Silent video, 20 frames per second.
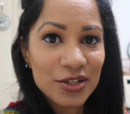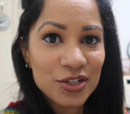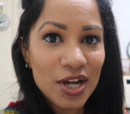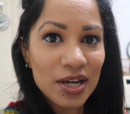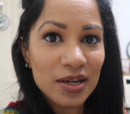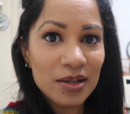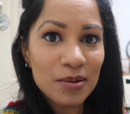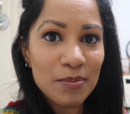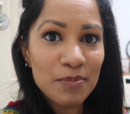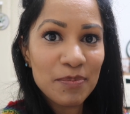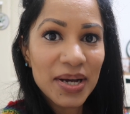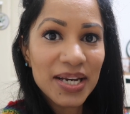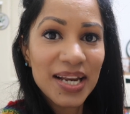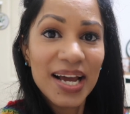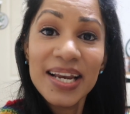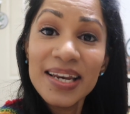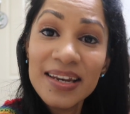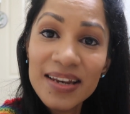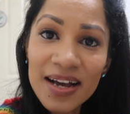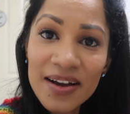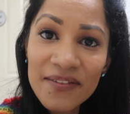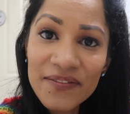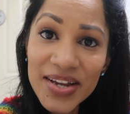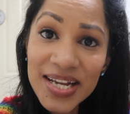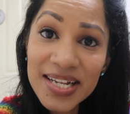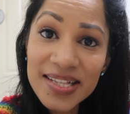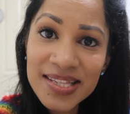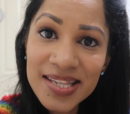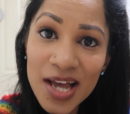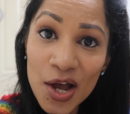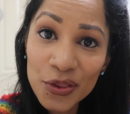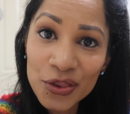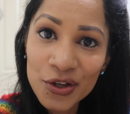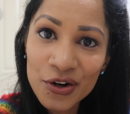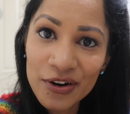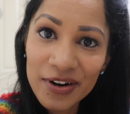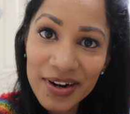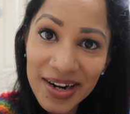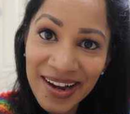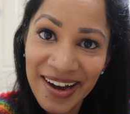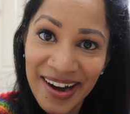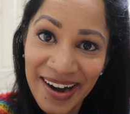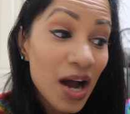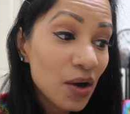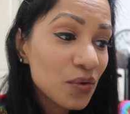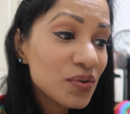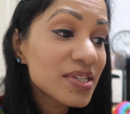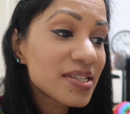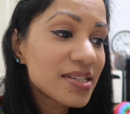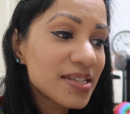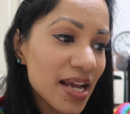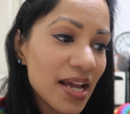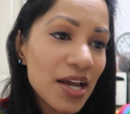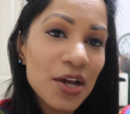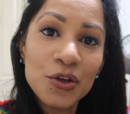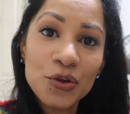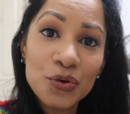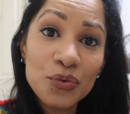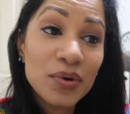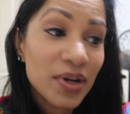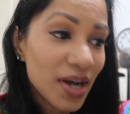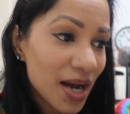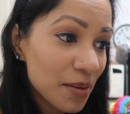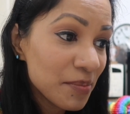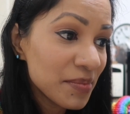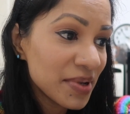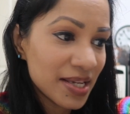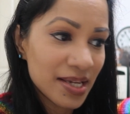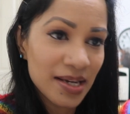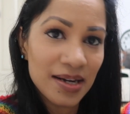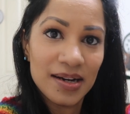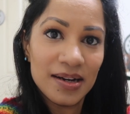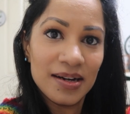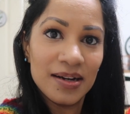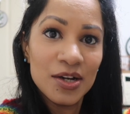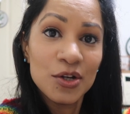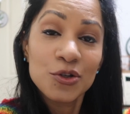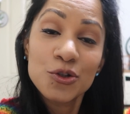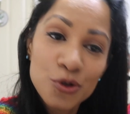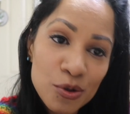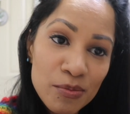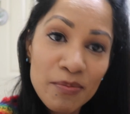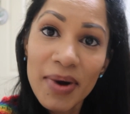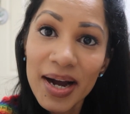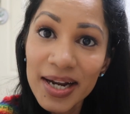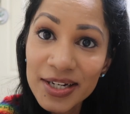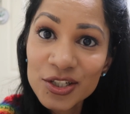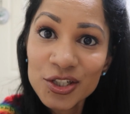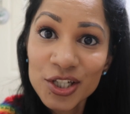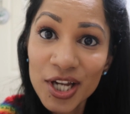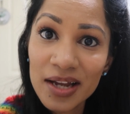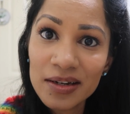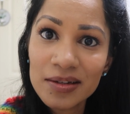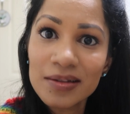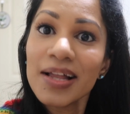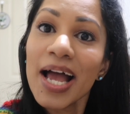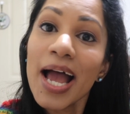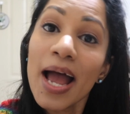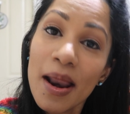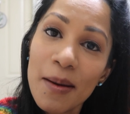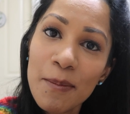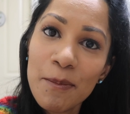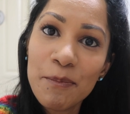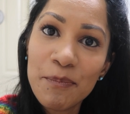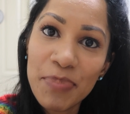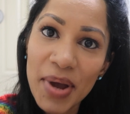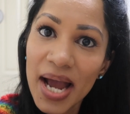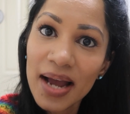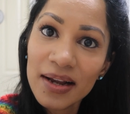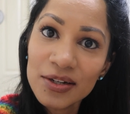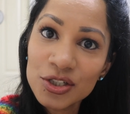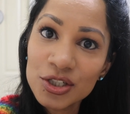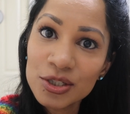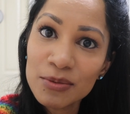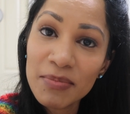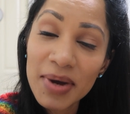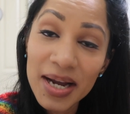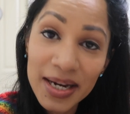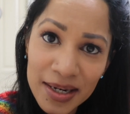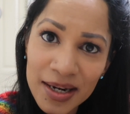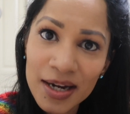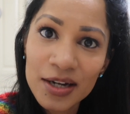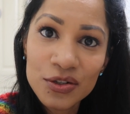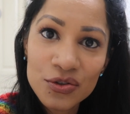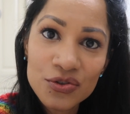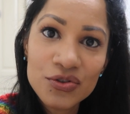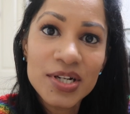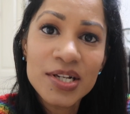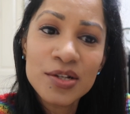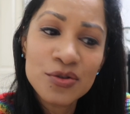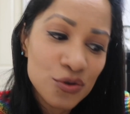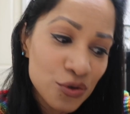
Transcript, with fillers: channel, but I live in South Korea. How dare you come here to my channel and bash my country's